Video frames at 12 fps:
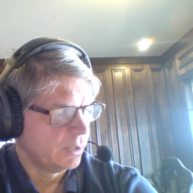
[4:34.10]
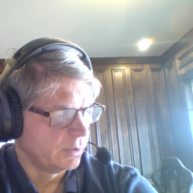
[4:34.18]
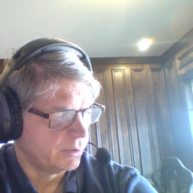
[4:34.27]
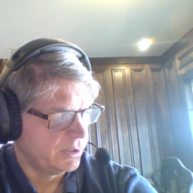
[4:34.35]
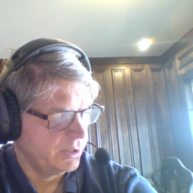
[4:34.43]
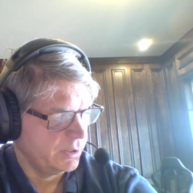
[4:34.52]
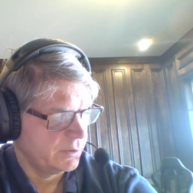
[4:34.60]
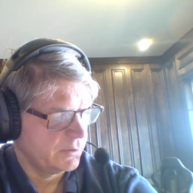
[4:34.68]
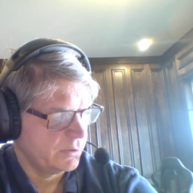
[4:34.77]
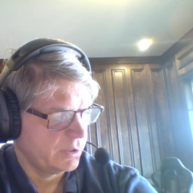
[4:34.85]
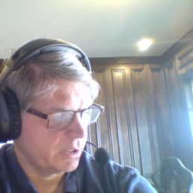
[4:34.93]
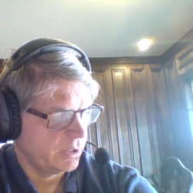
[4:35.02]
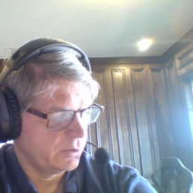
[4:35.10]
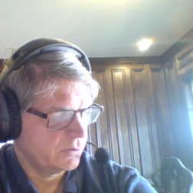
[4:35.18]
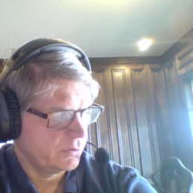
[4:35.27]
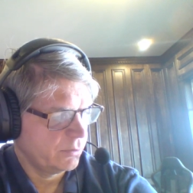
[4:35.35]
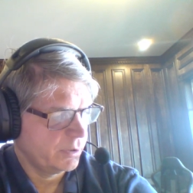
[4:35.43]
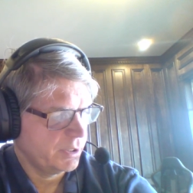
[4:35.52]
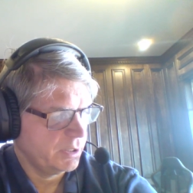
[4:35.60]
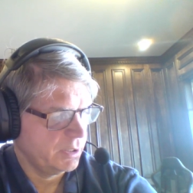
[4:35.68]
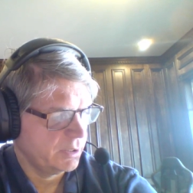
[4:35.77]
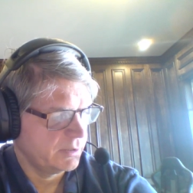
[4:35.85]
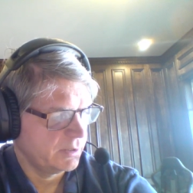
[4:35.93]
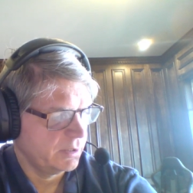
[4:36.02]
D as in dinosaur, E
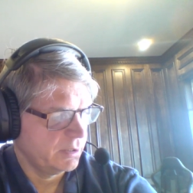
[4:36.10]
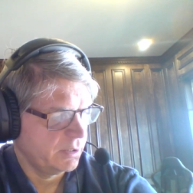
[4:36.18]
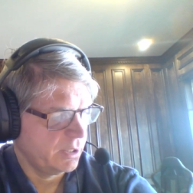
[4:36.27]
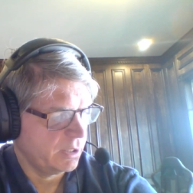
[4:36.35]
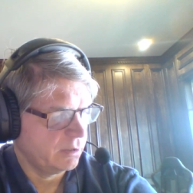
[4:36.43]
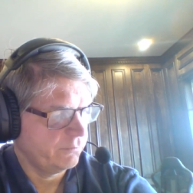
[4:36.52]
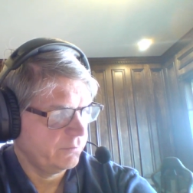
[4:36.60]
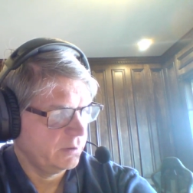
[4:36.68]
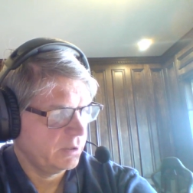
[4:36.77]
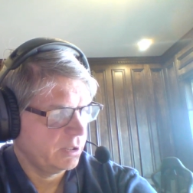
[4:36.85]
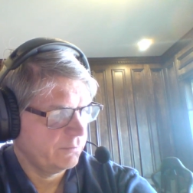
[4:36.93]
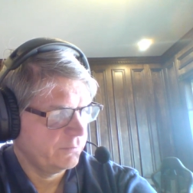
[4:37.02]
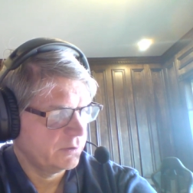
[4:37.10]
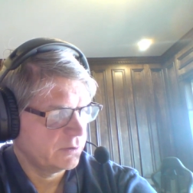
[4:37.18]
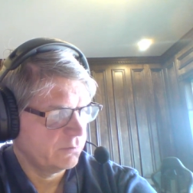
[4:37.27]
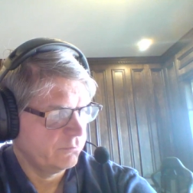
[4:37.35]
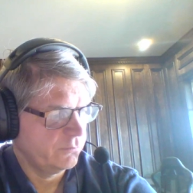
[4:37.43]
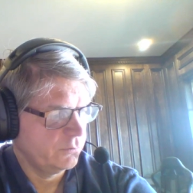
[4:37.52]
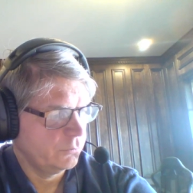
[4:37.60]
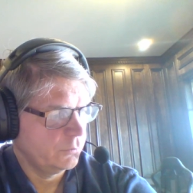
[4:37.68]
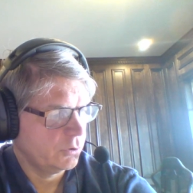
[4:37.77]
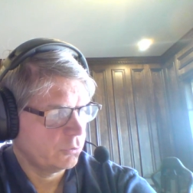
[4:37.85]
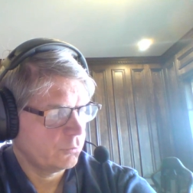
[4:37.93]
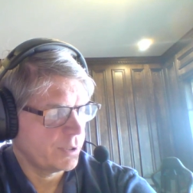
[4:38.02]
as in elephant, F as in
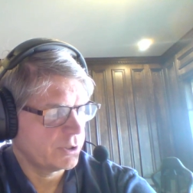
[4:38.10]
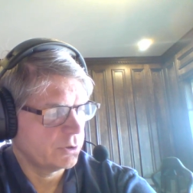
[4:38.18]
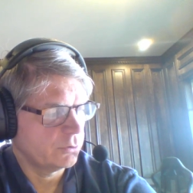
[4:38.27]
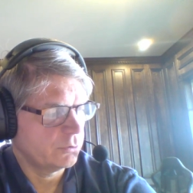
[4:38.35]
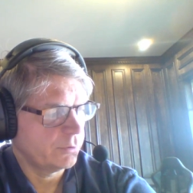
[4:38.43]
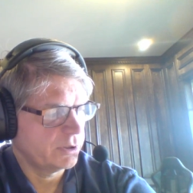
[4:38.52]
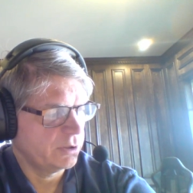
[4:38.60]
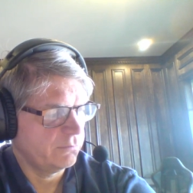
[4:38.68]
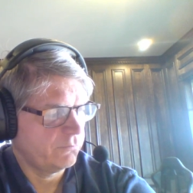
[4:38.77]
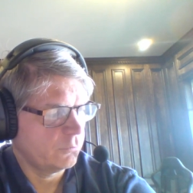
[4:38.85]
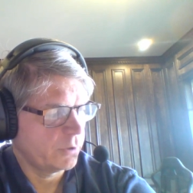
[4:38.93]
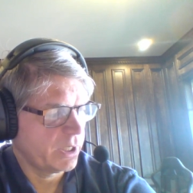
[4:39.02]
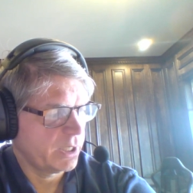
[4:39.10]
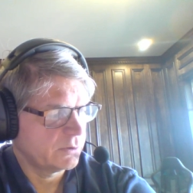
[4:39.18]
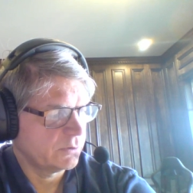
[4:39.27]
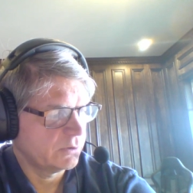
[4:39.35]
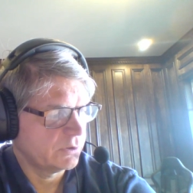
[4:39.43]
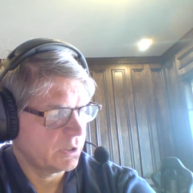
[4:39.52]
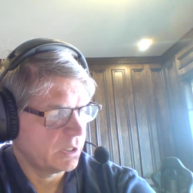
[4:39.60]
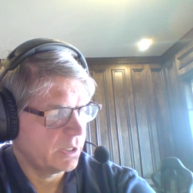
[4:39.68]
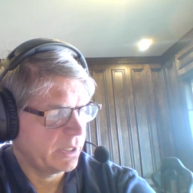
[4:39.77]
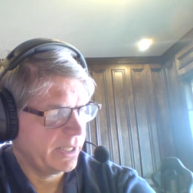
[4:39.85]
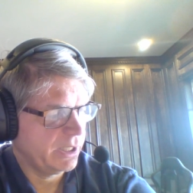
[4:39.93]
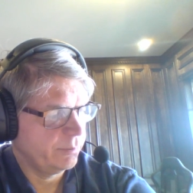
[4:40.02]
food. Question 24 answers are
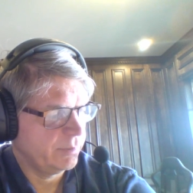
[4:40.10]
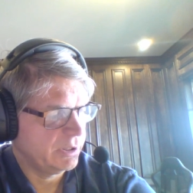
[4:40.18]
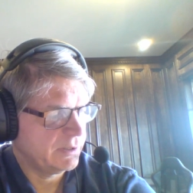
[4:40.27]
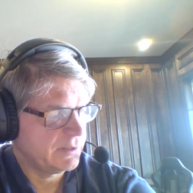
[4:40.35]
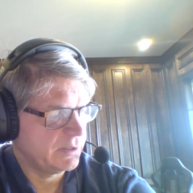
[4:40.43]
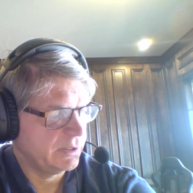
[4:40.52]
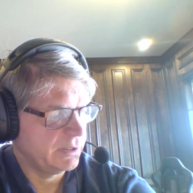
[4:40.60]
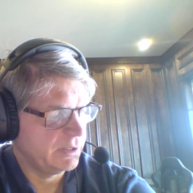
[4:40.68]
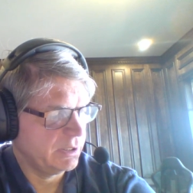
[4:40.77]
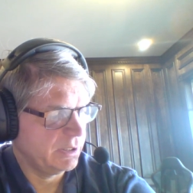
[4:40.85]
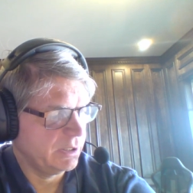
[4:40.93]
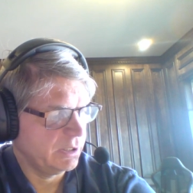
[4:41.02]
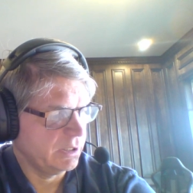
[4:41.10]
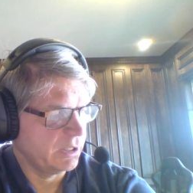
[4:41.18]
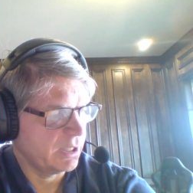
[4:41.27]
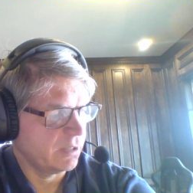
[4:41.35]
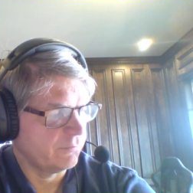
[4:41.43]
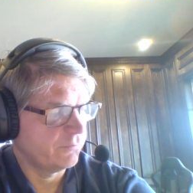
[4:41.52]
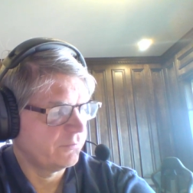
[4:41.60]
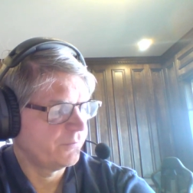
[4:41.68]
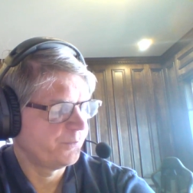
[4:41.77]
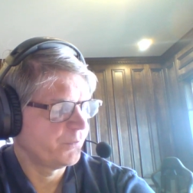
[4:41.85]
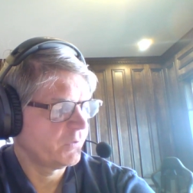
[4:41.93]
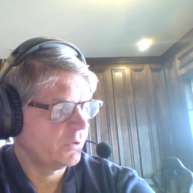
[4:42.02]
A, B, C, D, E, F.
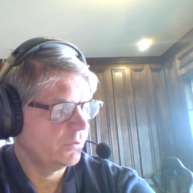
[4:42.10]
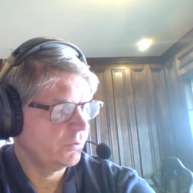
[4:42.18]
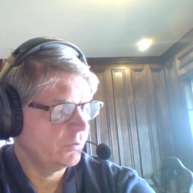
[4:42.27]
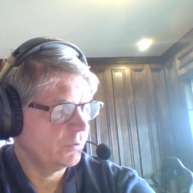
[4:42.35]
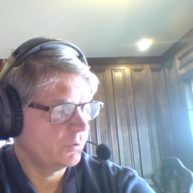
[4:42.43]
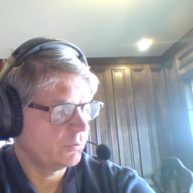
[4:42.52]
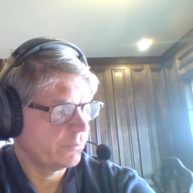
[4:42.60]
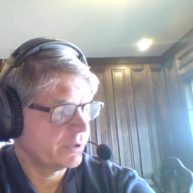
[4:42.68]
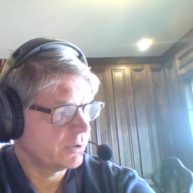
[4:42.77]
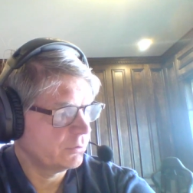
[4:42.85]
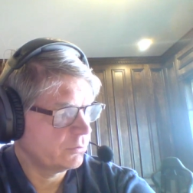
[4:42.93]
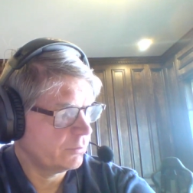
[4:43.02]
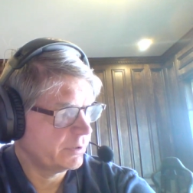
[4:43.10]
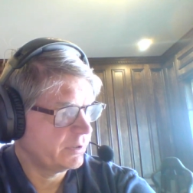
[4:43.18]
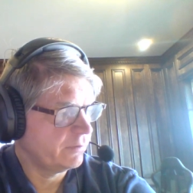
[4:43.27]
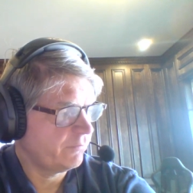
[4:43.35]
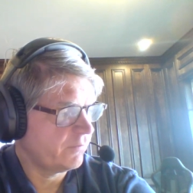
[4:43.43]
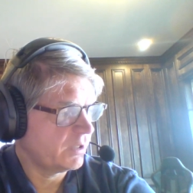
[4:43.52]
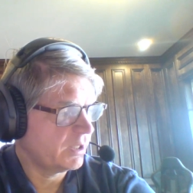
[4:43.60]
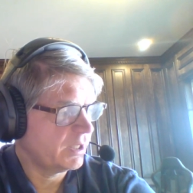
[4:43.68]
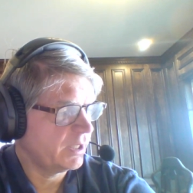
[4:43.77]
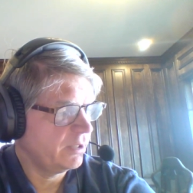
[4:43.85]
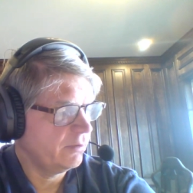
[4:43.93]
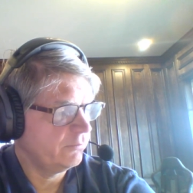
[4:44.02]
Good. Question
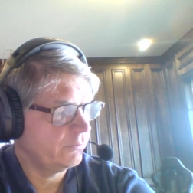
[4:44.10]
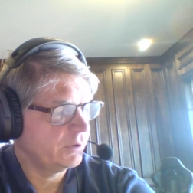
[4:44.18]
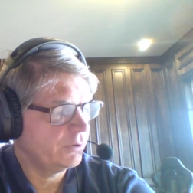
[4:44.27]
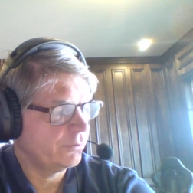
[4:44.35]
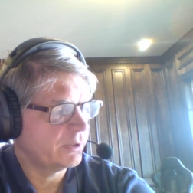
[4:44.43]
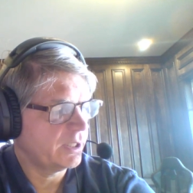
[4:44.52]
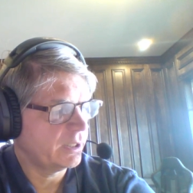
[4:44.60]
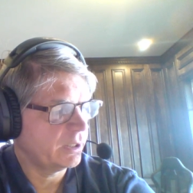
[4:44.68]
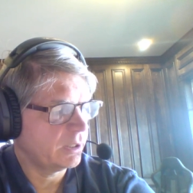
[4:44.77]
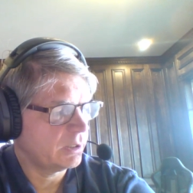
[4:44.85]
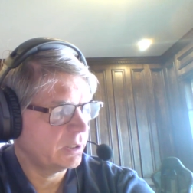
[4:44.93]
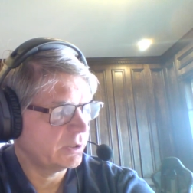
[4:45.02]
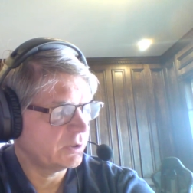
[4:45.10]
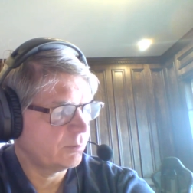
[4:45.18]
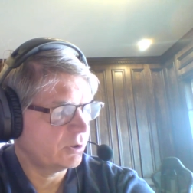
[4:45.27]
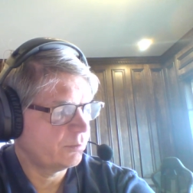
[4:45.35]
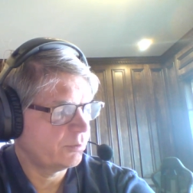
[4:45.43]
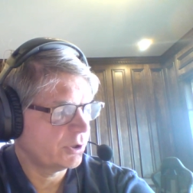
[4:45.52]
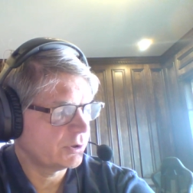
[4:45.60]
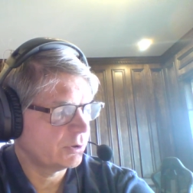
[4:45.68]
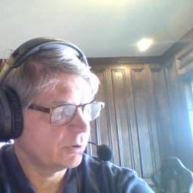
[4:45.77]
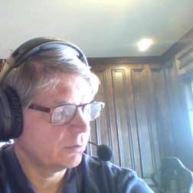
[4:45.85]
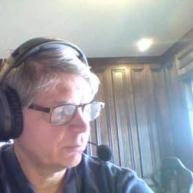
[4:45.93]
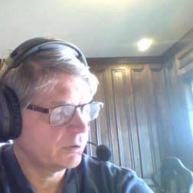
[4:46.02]
25. When you are taking a client's blood
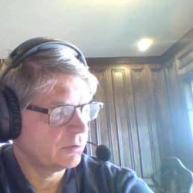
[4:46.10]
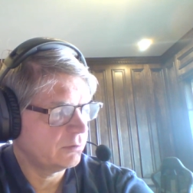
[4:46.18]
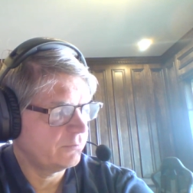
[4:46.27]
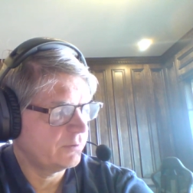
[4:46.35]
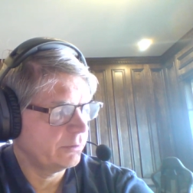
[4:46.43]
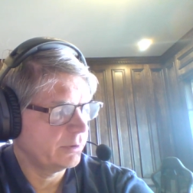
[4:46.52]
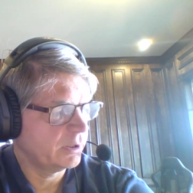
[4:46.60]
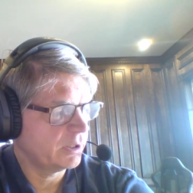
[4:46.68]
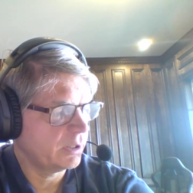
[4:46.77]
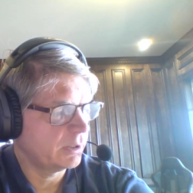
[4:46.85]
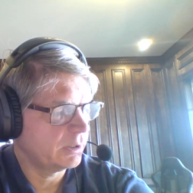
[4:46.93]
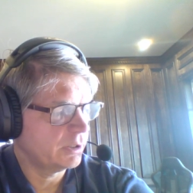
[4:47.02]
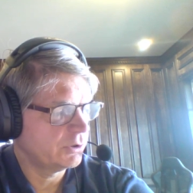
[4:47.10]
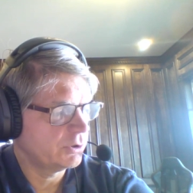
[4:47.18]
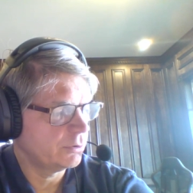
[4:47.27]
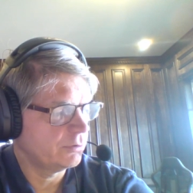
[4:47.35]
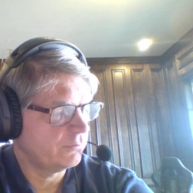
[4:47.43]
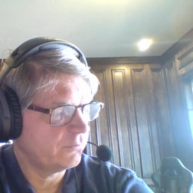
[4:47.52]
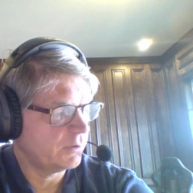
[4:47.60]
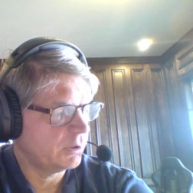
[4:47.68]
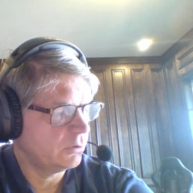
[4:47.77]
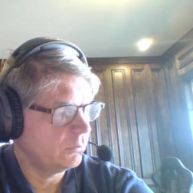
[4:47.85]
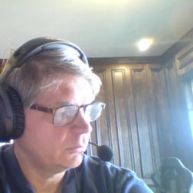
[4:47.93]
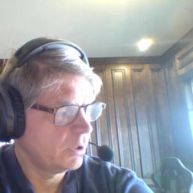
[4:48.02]
pressure, which of the following guidelines should you follow?